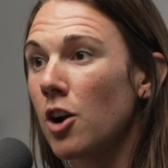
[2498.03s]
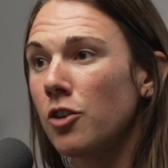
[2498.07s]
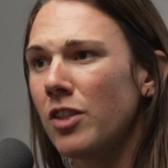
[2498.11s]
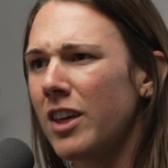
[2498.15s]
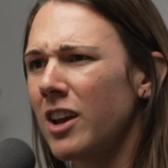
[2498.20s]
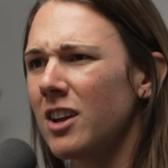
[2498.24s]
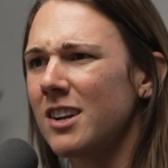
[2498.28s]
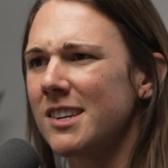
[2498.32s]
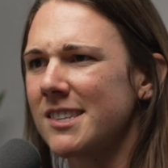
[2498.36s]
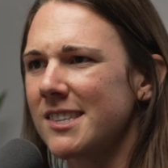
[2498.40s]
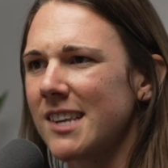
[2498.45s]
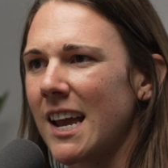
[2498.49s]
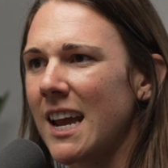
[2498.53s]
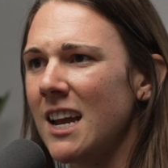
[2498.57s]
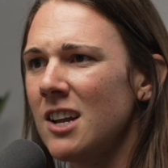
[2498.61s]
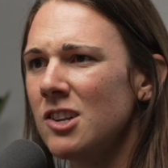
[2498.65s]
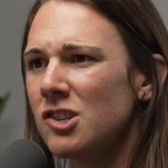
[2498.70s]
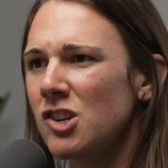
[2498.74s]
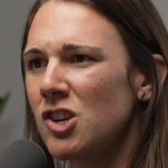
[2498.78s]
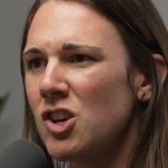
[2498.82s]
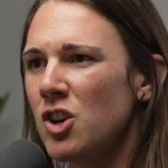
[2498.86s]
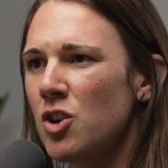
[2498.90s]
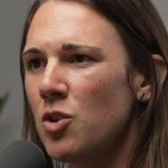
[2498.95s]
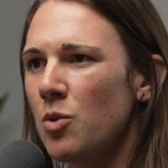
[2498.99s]
Are they going to say
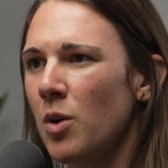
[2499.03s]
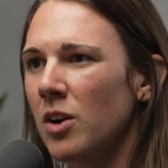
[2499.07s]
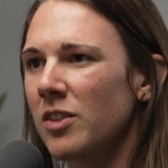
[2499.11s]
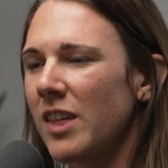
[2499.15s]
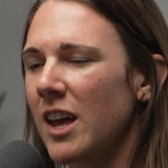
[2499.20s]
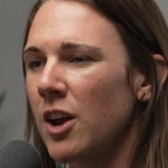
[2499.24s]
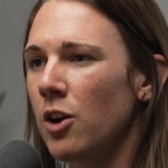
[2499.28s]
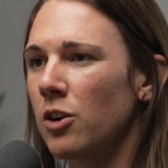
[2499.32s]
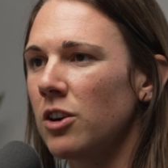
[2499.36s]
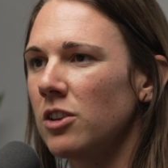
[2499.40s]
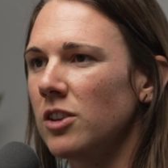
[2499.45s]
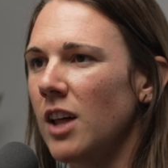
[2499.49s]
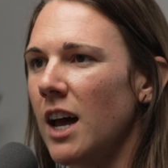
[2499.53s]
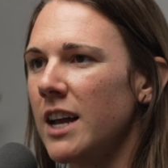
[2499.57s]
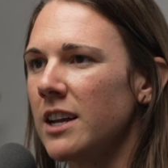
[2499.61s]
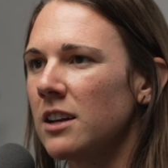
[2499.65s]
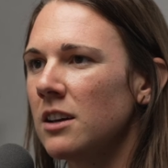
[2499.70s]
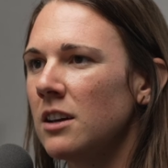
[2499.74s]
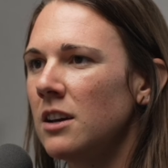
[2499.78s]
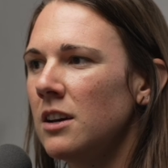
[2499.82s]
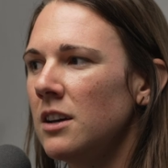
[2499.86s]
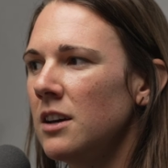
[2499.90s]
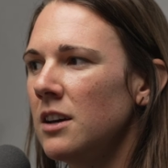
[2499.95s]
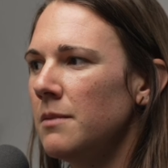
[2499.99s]
it to you? Are they going to like
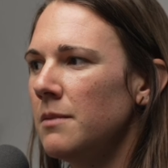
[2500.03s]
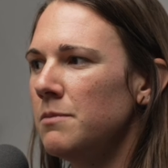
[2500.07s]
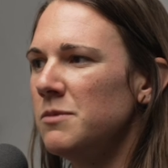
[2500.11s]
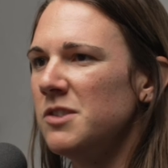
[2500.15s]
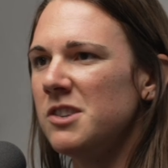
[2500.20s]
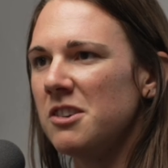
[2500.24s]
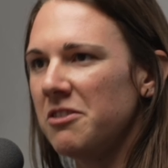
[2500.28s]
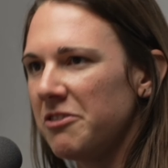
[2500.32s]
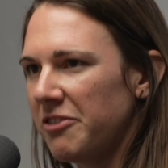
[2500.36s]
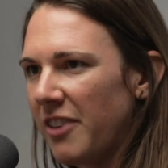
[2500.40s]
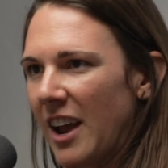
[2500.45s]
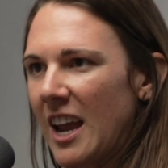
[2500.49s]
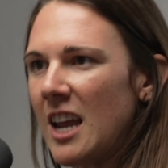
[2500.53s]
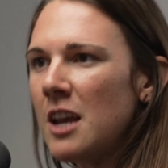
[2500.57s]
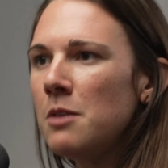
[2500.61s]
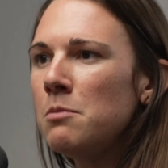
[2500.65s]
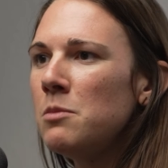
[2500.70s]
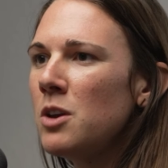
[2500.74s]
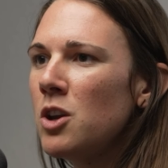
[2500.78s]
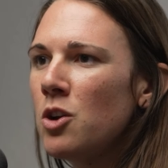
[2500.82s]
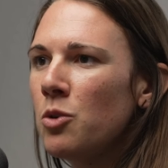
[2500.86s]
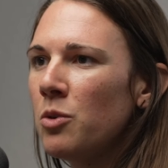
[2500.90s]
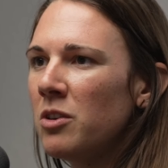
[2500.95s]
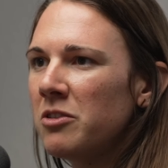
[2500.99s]

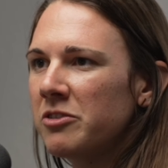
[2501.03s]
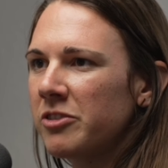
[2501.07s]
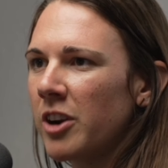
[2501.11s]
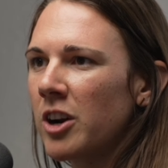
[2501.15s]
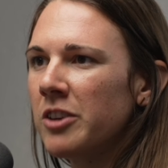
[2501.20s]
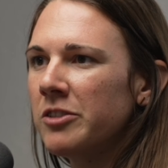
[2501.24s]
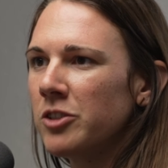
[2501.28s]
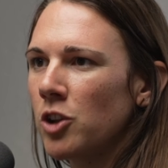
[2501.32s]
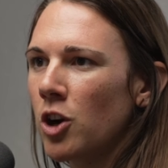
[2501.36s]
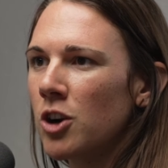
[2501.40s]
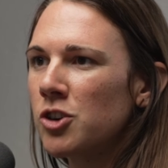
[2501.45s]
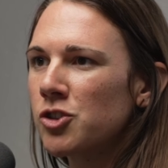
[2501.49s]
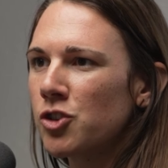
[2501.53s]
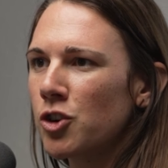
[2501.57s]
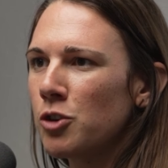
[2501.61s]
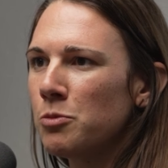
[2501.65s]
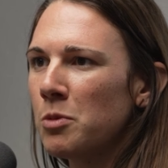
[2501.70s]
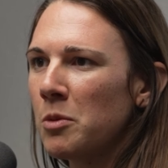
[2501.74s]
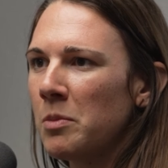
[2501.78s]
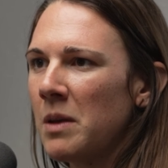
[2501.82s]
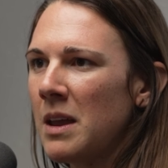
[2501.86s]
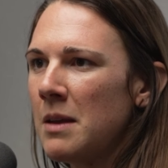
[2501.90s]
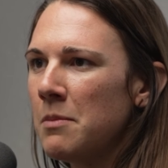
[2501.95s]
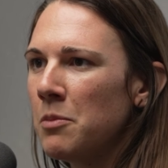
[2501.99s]
defame you in front of a large
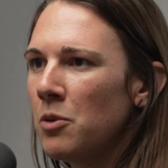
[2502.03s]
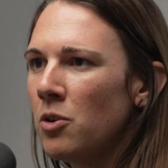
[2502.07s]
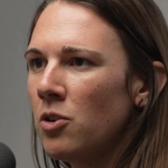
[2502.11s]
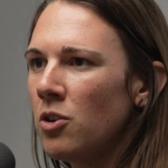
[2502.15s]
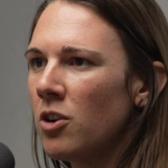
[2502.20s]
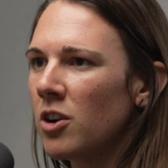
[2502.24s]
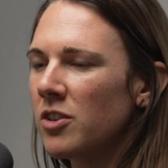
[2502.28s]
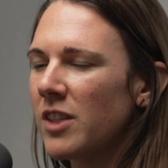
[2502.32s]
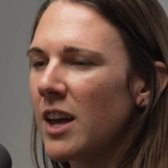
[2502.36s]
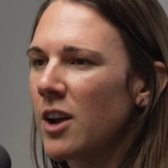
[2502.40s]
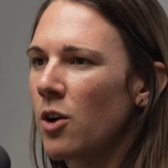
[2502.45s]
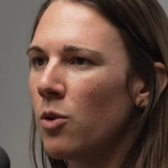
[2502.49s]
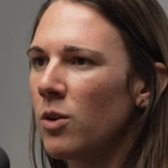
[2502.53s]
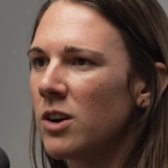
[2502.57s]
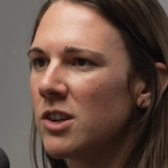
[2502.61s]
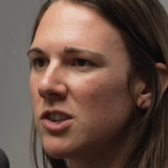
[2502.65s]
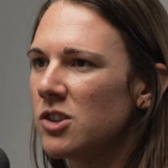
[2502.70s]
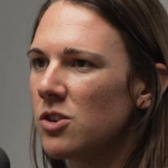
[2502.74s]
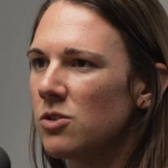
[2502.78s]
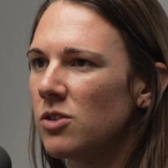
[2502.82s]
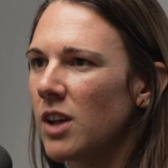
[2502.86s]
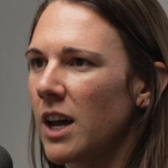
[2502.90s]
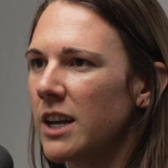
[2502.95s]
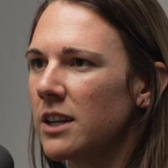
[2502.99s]
group of people? Are they going
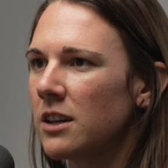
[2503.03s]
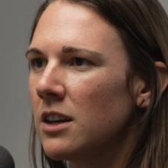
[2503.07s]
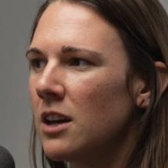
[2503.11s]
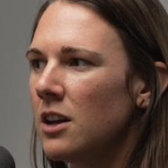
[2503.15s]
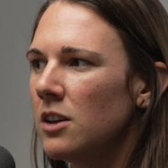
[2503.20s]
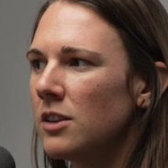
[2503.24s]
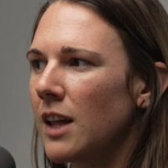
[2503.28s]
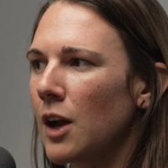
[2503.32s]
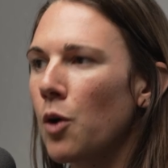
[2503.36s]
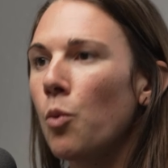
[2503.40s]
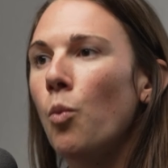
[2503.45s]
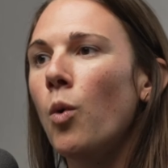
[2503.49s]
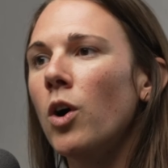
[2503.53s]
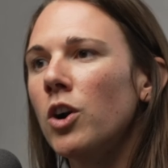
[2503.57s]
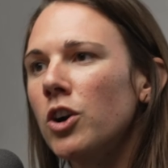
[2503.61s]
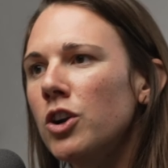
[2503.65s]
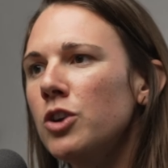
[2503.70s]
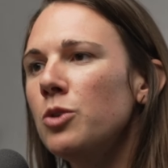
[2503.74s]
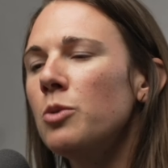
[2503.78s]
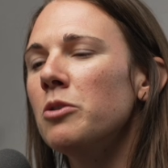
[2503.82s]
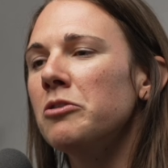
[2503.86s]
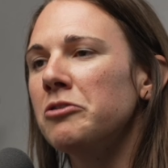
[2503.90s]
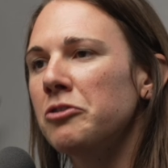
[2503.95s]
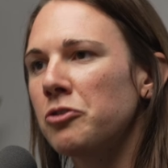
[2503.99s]
to like like what are
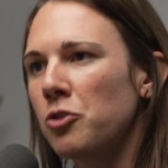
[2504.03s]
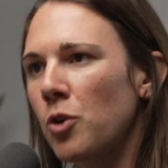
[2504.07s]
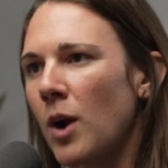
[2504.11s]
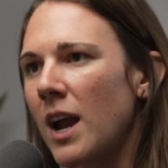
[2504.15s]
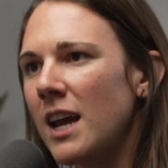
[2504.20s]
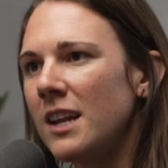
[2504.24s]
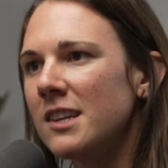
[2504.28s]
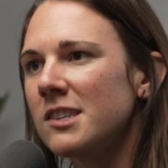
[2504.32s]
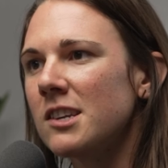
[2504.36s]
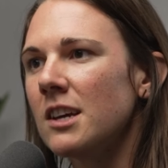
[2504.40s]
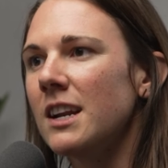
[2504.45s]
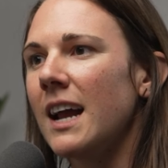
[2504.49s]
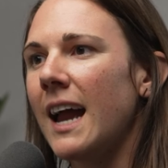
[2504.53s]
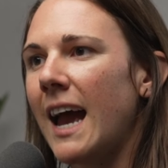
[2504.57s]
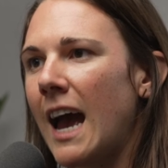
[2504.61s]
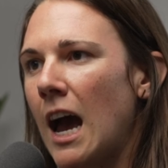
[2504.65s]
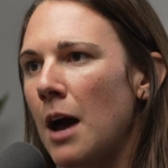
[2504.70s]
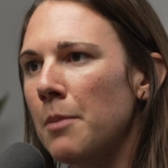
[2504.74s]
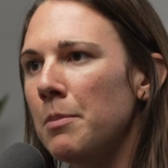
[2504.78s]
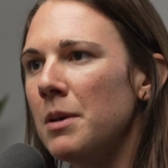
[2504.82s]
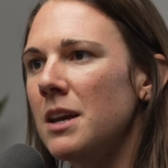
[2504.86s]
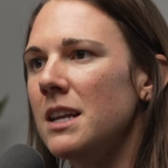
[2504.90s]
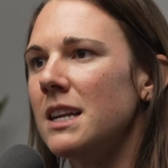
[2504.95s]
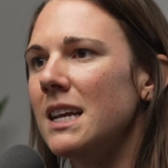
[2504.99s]
you afraid is going to
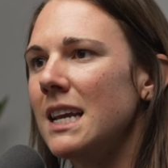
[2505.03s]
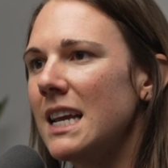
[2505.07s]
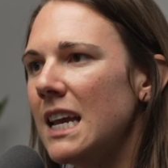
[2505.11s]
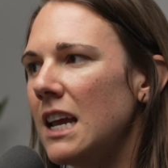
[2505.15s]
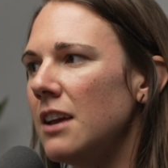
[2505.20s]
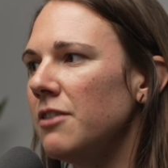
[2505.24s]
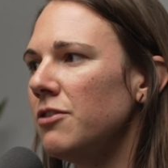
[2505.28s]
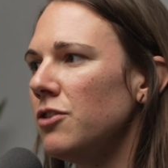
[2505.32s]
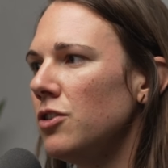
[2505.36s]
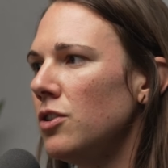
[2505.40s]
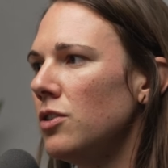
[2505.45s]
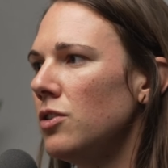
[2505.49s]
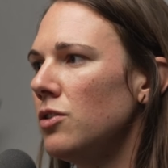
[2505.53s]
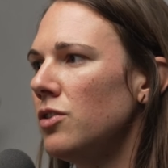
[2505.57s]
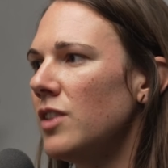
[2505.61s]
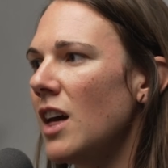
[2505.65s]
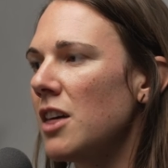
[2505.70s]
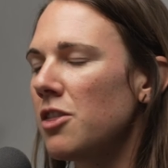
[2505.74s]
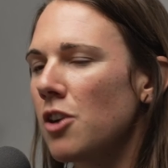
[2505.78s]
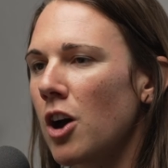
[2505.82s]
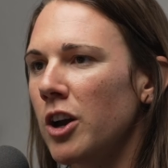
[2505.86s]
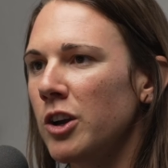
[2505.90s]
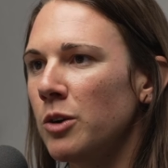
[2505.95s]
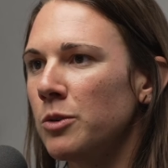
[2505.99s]
happen if
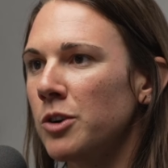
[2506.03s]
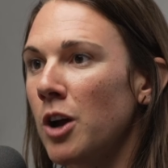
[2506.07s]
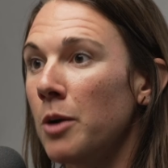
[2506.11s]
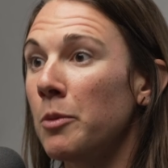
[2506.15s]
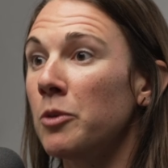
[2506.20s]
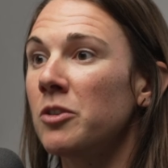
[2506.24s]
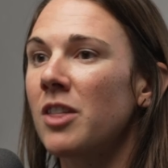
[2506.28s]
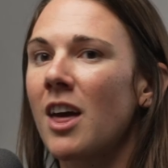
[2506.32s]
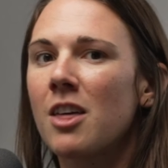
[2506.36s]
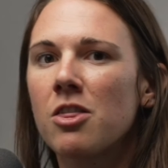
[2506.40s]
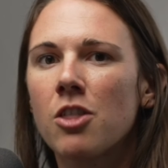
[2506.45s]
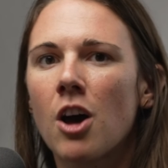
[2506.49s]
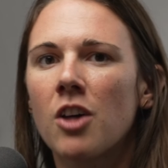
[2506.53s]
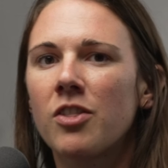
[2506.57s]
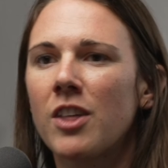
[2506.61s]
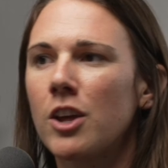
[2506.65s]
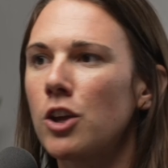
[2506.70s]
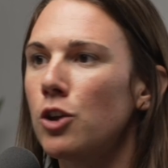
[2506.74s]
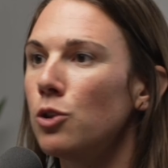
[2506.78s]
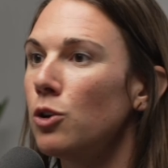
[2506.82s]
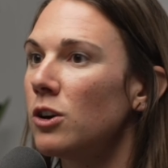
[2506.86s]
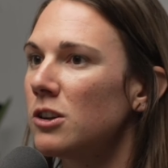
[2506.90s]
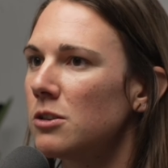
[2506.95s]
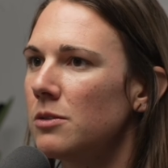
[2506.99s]
they thought you were dumb or they thought
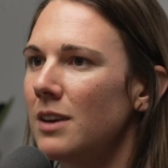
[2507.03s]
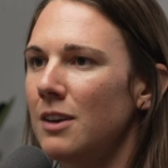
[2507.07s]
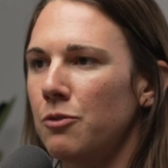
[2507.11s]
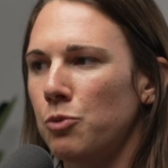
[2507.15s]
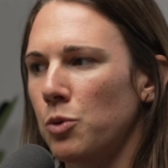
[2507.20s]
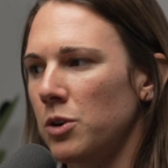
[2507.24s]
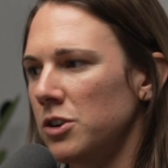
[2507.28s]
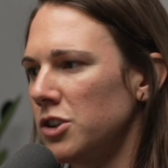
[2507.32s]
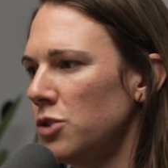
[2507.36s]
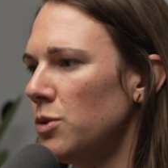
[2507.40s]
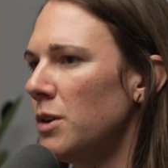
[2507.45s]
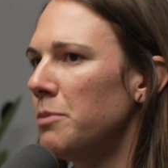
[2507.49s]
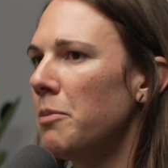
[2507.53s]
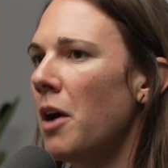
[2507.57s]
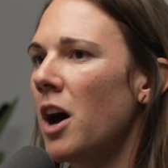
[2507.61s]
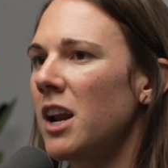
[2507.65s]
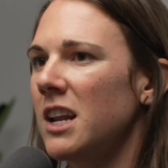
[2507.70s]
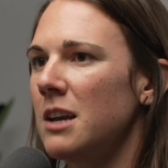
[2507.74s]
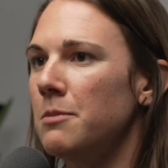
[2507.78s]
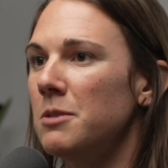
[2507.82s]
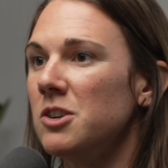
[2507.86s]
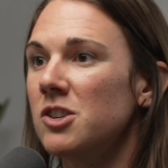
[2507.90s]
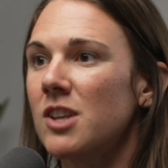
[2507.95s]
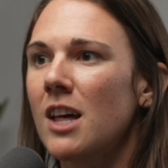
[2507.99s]
that you looked if we're doing
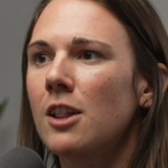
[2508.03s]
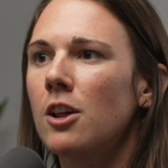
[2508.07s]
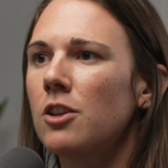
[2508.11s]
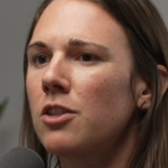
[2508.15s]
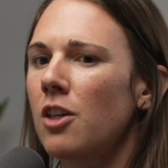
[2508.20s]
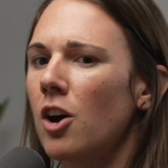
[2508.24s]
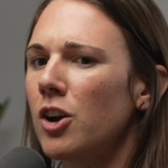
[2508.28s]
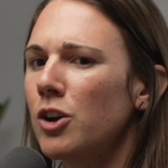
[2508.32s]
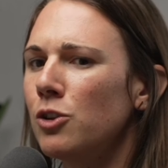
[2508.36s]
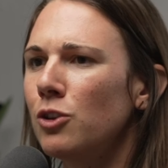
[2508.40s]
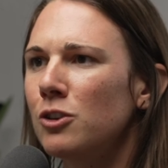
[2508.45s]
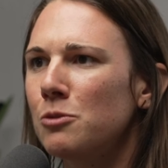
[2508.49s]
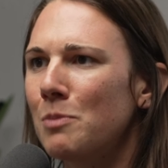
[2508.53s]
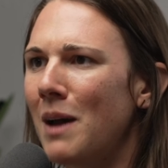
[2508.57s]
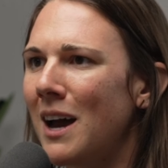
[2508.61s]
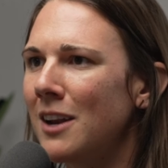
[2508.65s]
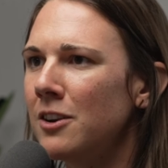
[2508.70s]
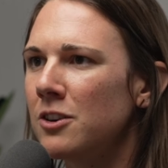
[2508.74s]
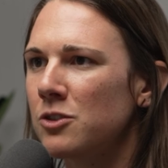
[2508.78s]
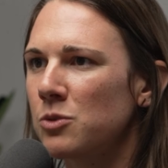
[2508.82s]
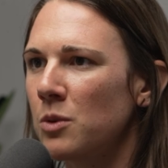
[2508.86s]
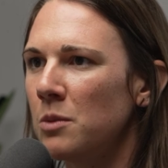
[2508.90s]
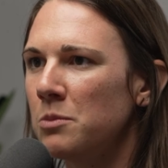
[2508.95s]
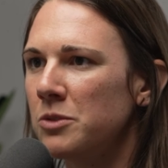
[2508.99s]
body image, they thought you looked
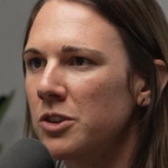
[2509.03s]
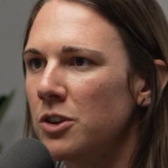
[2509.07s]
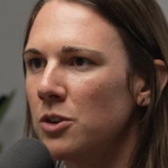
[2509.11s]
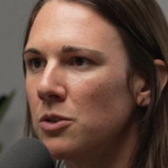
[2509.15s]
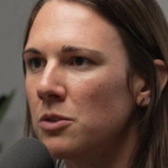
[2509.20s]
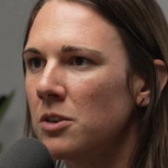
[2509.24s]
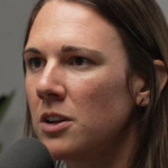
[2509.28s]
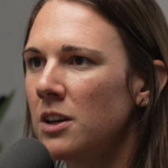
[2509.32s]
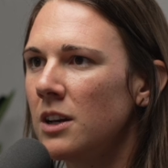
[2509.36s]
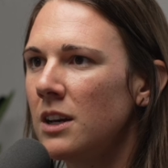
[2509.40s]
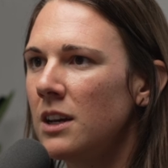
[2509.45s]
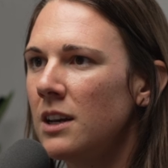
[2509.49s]
bad in a swimsuit.